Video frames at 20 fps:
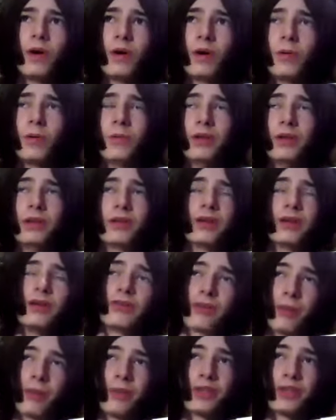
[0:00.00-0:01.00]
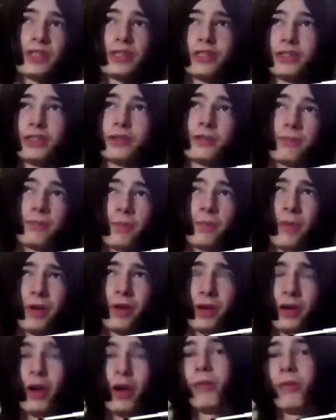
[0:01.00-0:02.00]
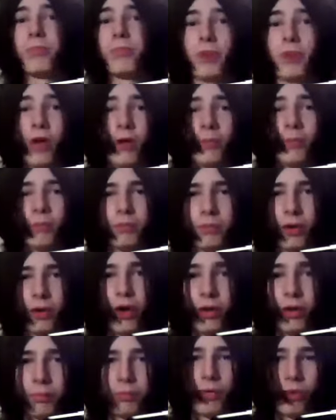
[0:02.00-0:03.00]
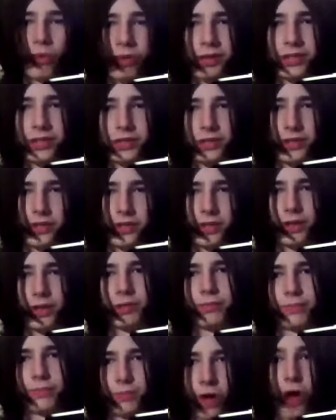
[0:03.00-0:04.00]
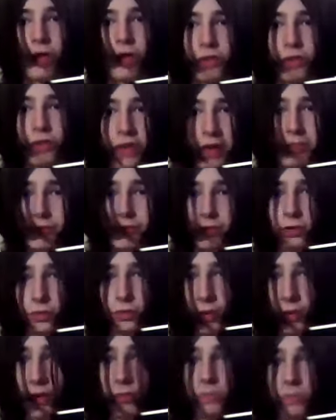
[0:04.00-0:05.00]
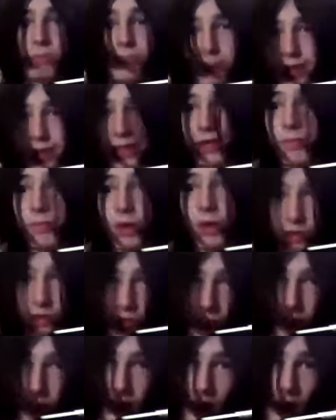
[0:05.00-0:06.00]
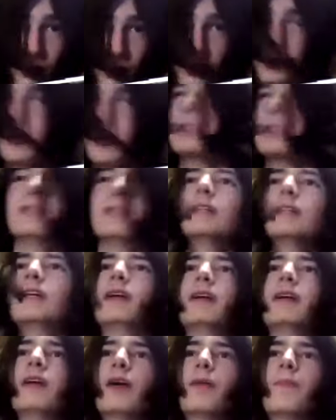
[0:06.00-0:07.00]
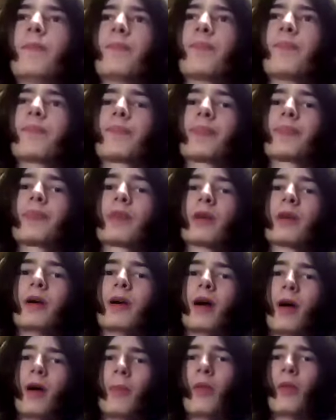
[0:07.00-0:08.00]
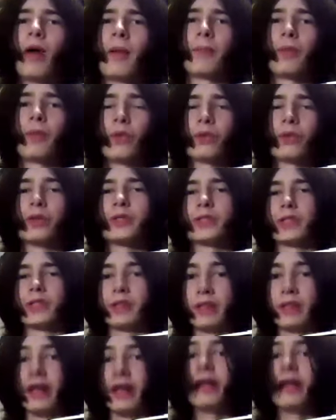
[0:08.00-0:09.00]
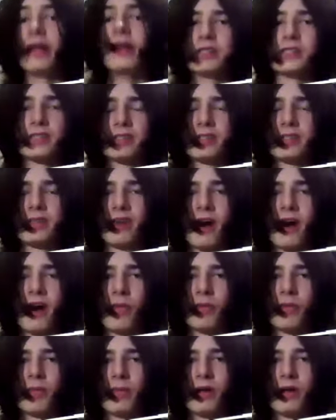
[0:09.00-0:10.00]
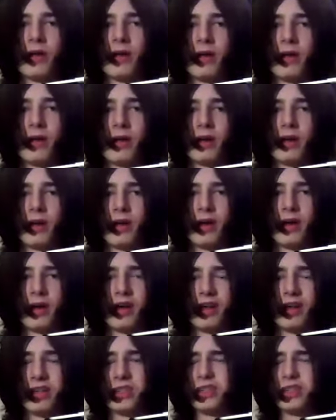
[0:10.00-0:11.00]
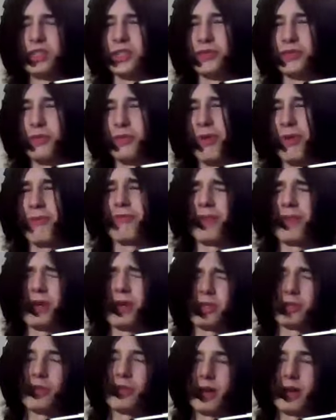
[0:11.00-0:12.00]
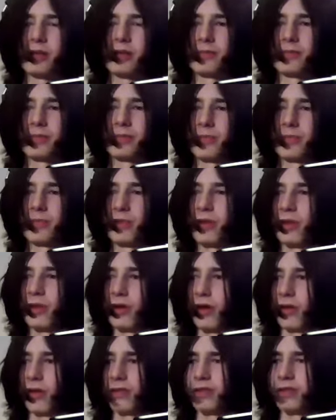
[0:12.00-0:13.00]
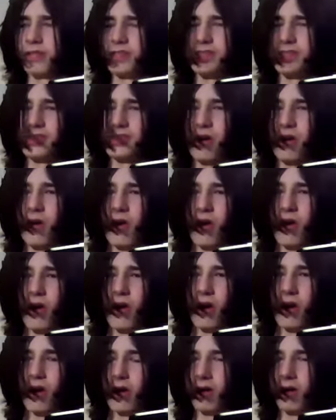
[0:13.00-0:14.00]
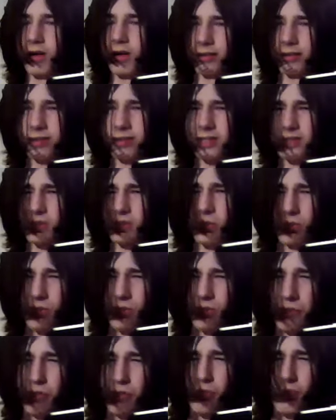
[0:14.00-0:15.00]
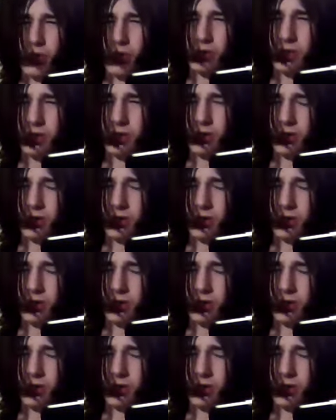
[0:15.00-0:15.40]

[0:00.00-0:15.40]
Immediately from listening to I kind of blind bought this because I heard the name thrown around mainly by Go Nilok, and I blind bought this and then listened to the album, and just from that first track, I think it's called Of What